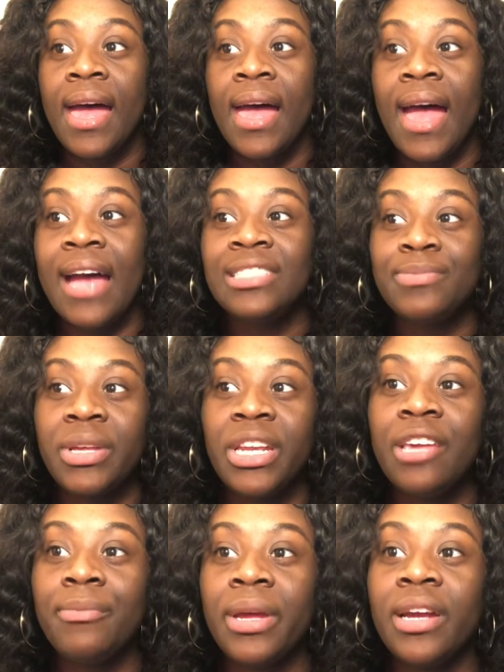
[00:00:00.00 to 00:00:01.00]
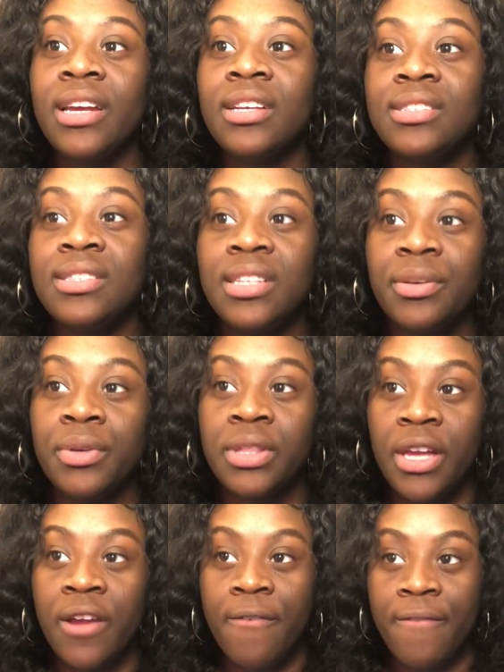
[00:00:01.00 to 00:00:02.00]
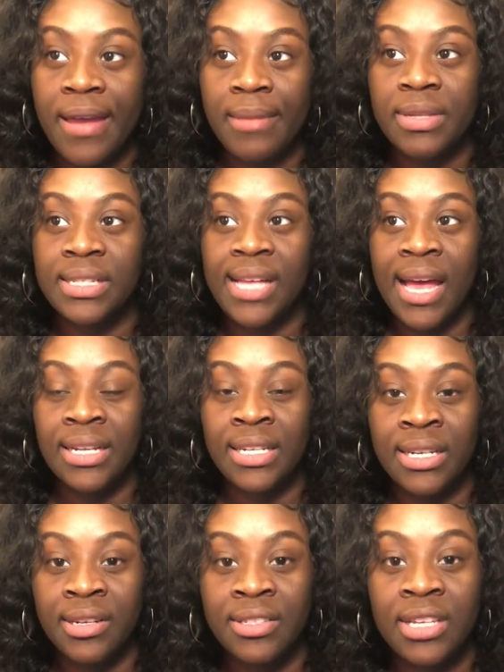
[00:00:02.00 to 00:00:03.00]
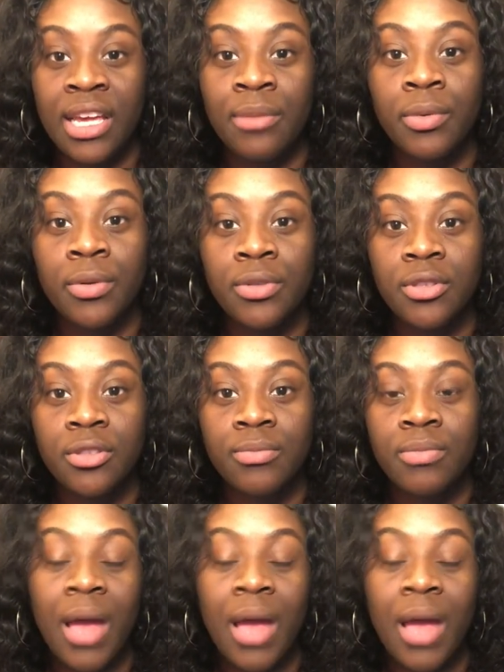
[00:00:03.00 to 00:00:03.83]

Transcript: As many Americans sit with their families at dinner tables,